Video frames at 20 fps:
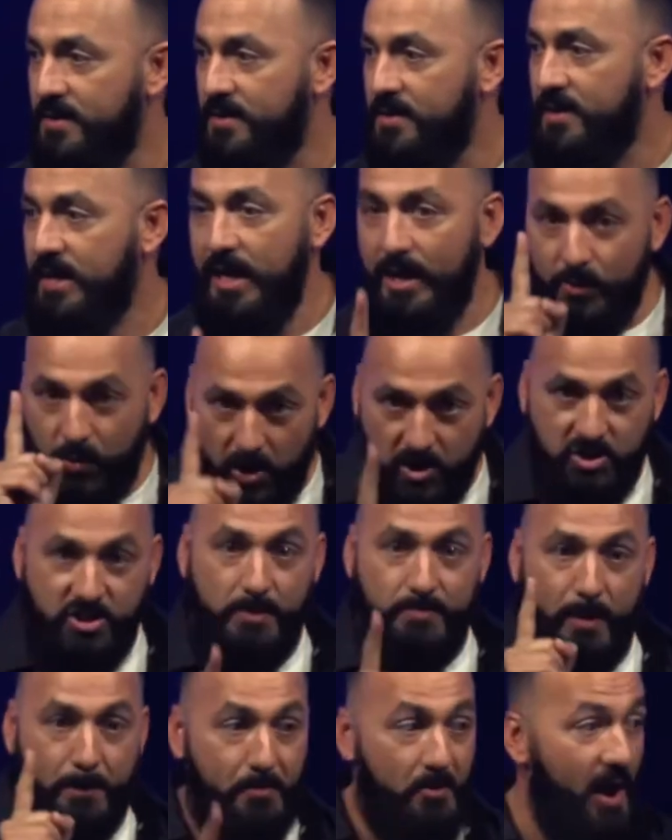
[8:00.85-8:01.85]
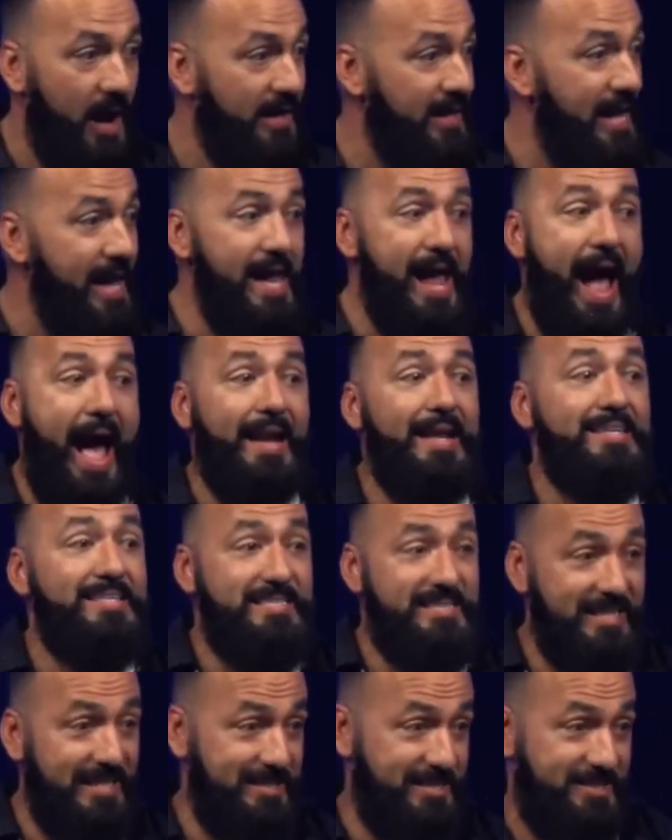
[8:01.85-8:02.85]
He worshiped and prayed. He had a
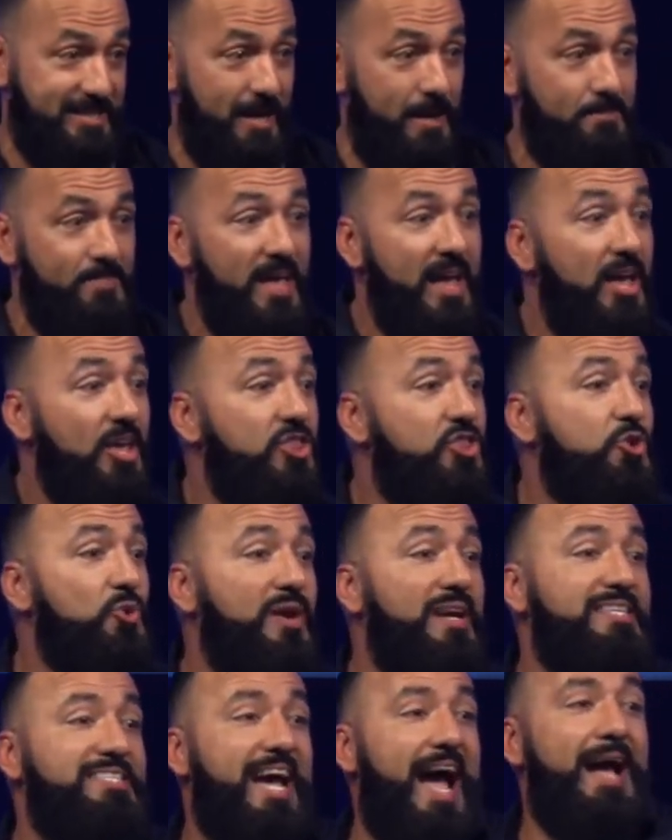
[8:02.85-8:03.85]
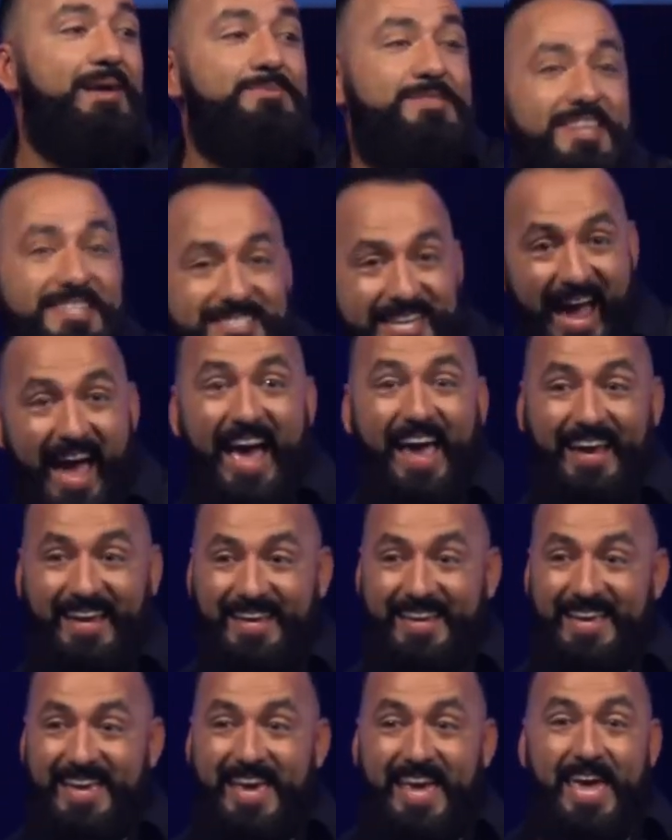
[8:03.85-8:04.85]
system three times a day.
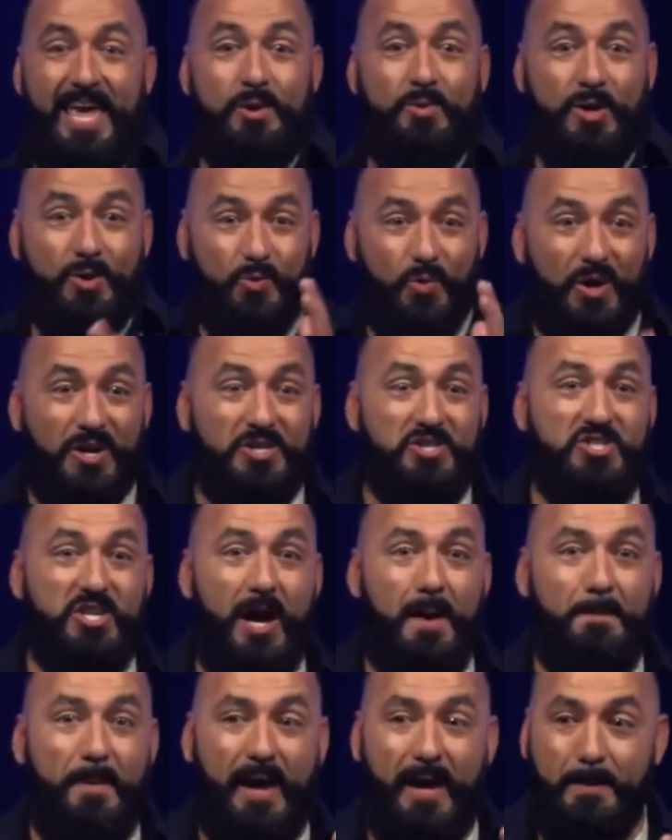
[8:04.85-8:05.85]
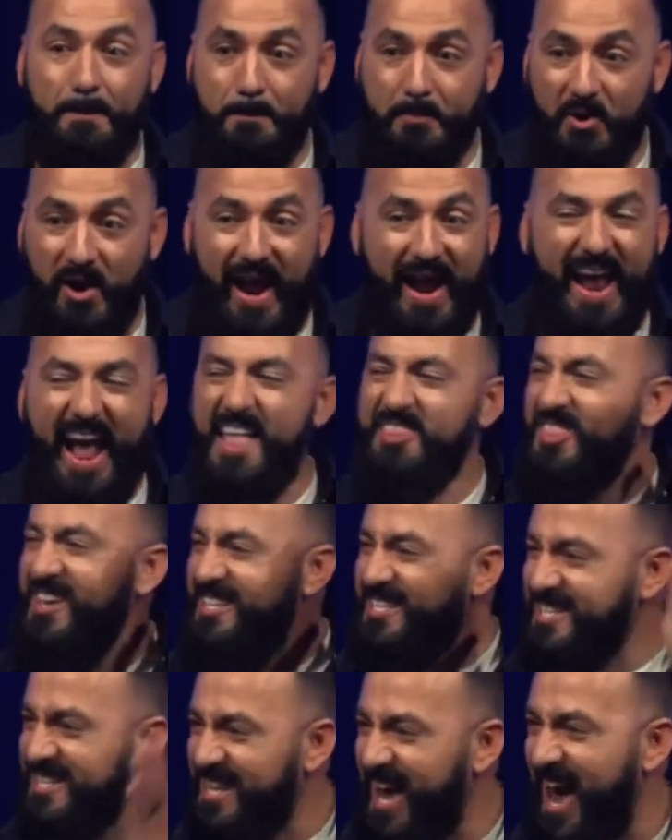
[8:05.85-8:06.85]
He would worship and pray at the
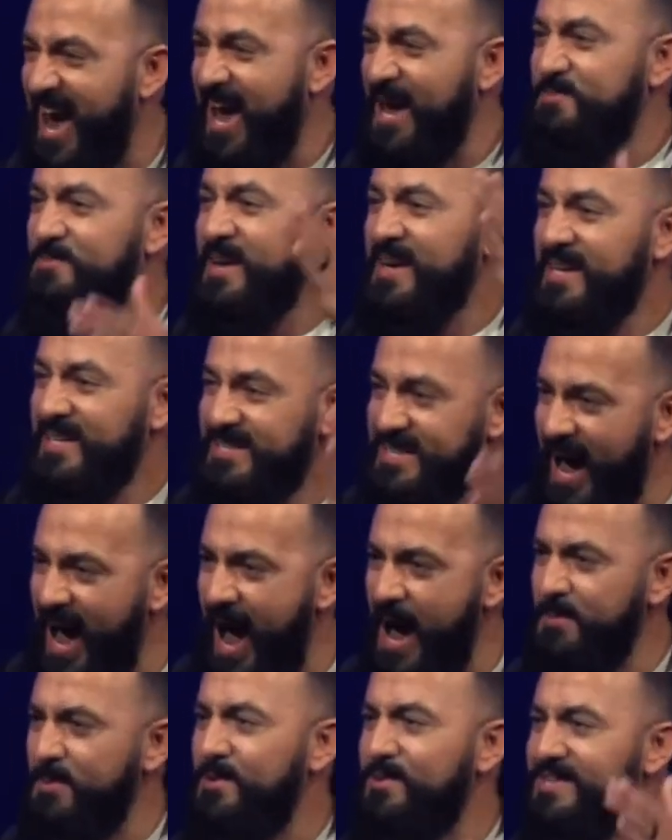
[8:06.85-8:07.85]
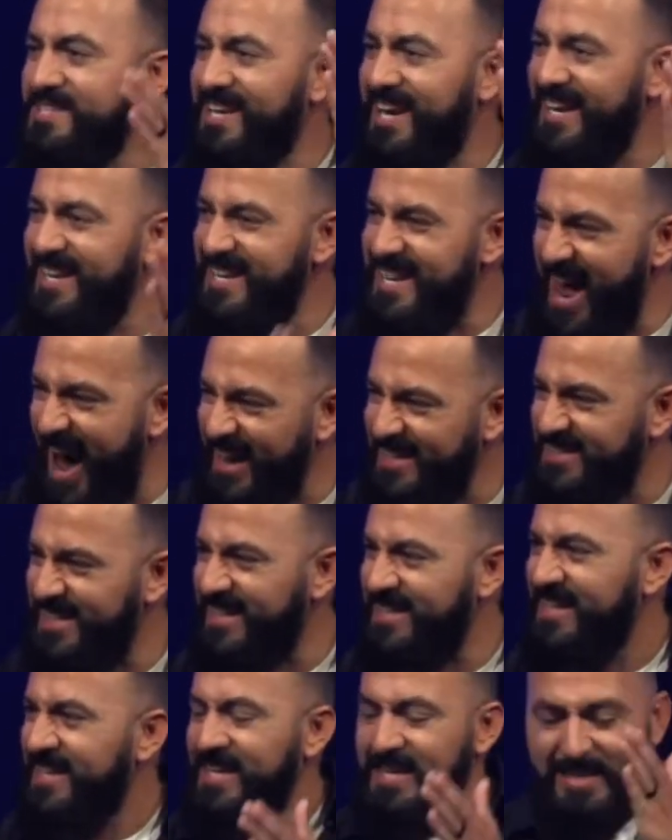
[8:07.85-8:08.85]
same time. He was
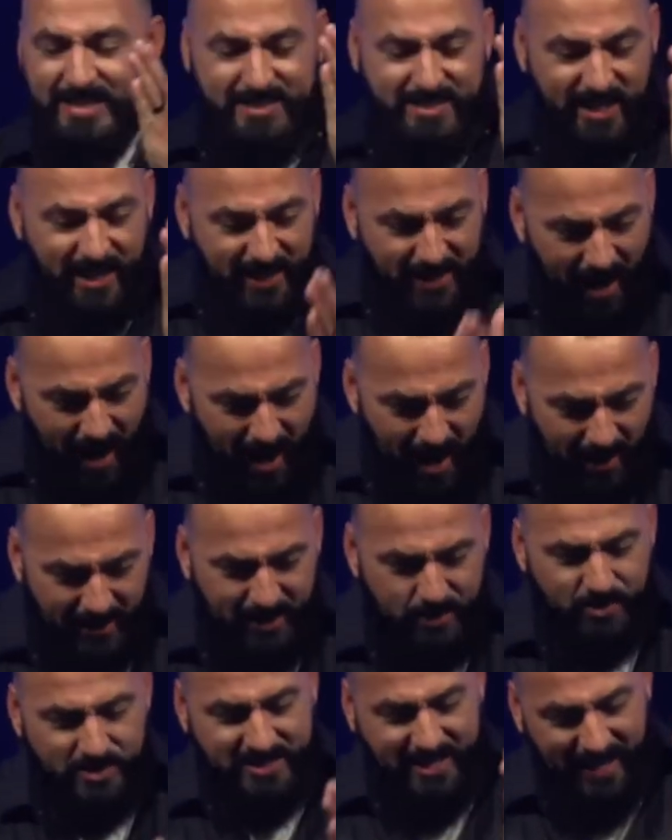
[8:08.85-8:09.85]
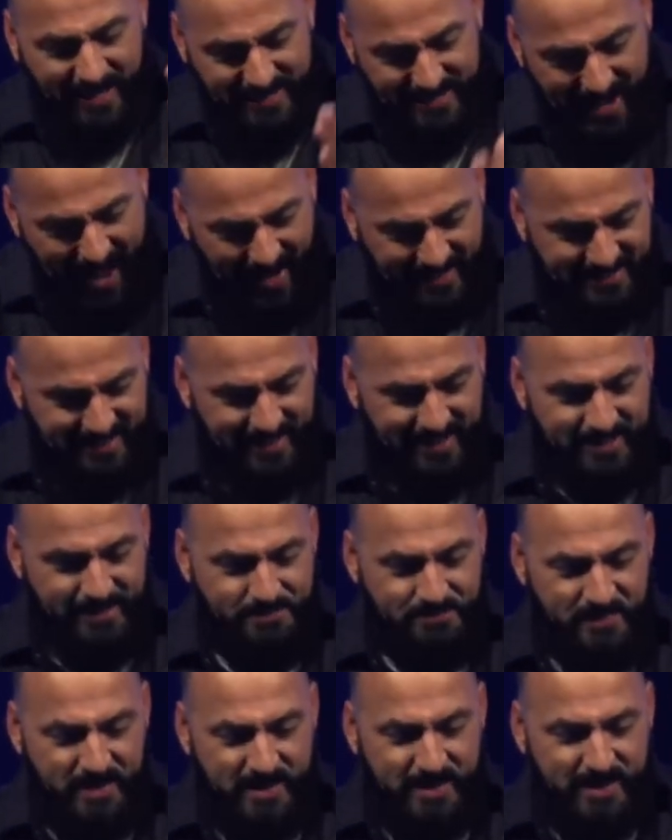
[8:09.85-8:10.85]
connected to God. He was connected
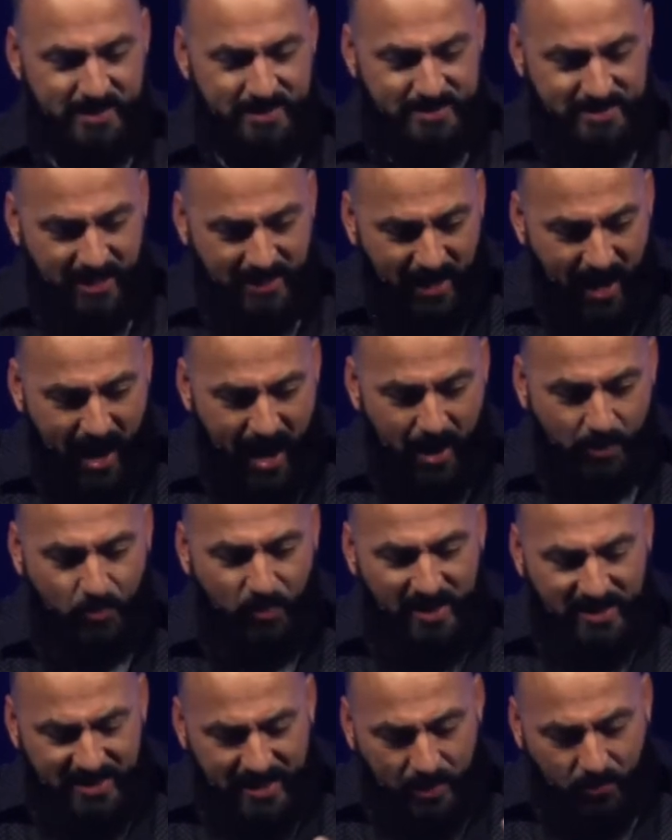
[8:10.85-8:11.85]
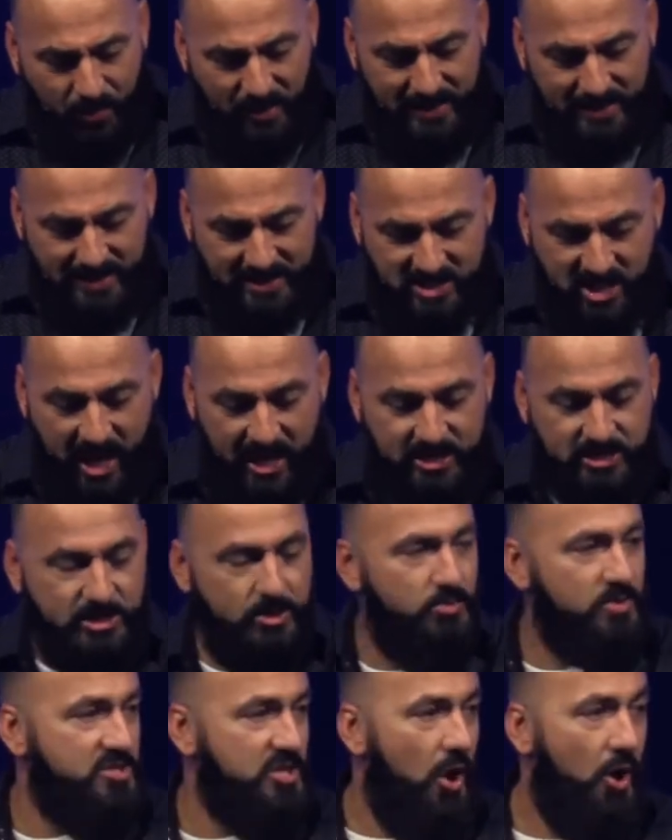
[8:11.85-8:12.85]
to God. We think we need to change the
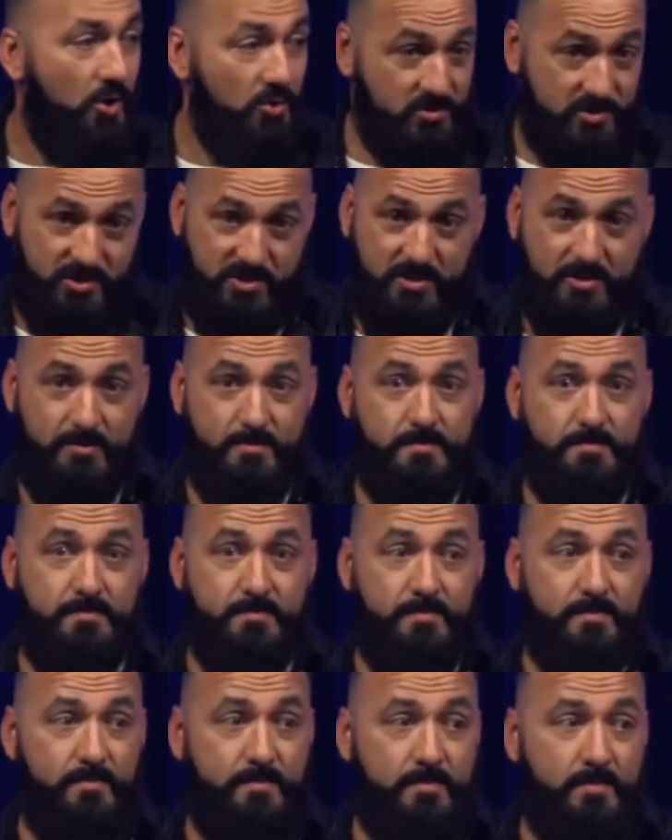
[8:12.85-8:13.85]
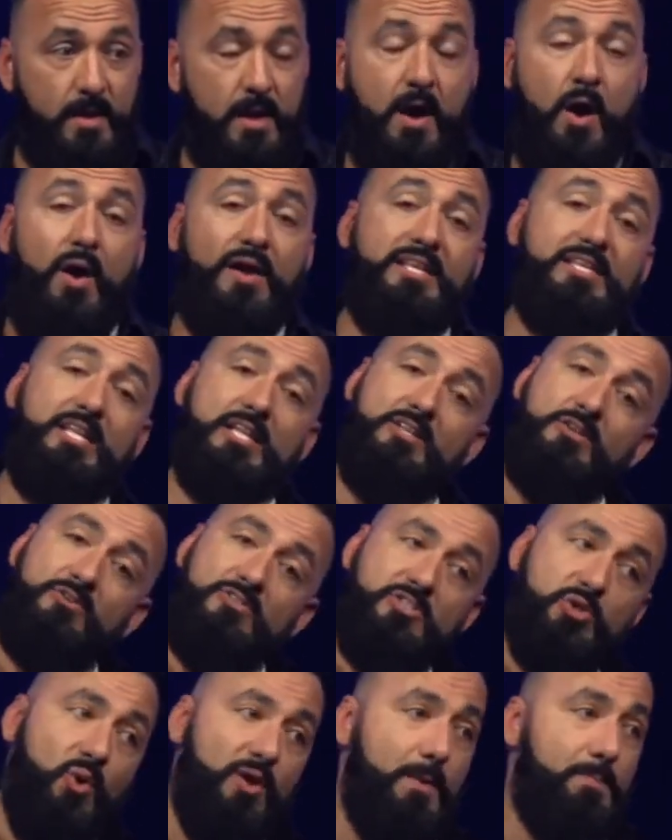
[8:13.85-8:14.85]
results. Oh, I need to
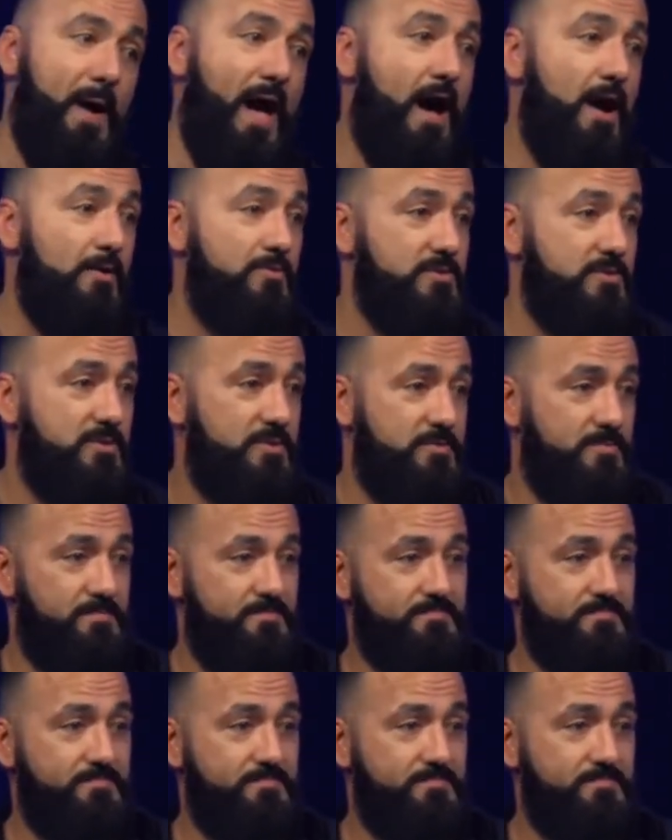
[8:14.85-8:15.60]
lose 20 pounds.